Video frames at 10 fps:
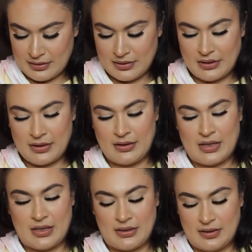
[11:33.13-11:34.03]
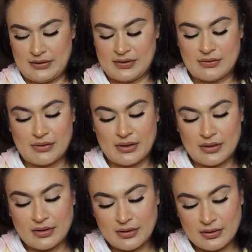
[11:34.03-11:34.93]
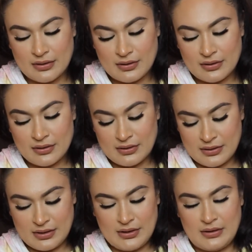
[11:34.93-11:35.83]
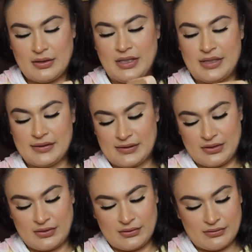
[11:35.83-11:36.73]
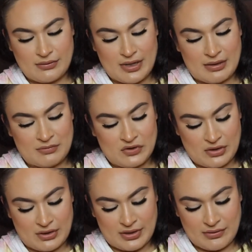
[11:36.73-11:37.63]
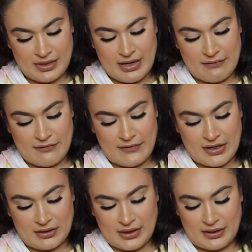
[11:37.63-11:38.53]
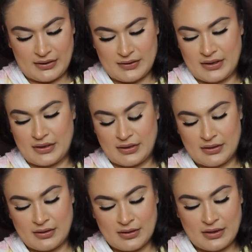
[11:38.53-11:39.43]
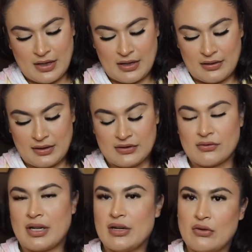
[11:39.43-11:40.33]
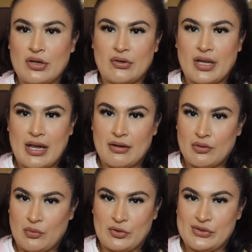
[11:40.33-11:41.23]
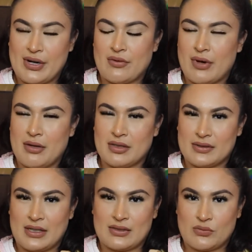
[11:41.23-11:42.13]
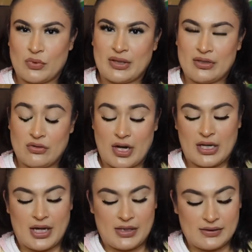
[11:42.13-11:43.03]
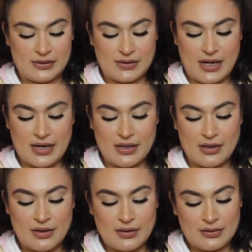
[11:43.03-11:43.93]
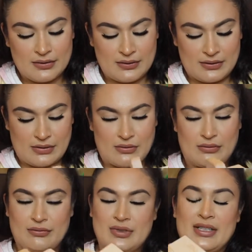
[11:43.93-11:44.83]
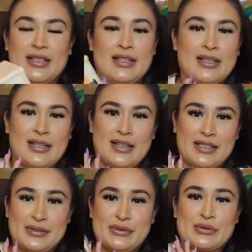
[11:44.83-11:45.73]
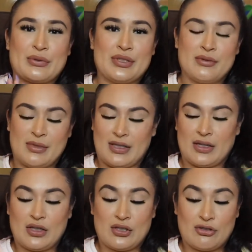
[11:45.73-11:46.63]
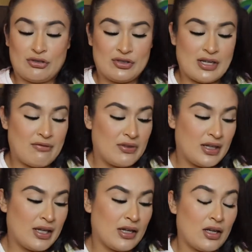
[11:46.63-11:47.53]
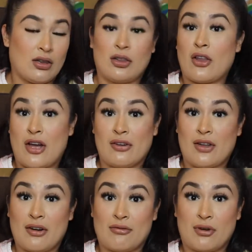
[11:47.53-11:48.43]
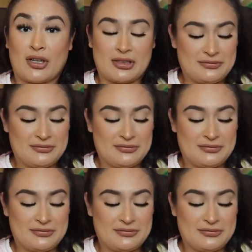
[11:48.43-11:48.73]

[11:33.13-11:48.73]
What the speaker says: And then this one. These two, I'm sure he'll get fairly easy. This one I know he'll get almost right away because that's what the train case is like. So this is going to be definitely a lot of work.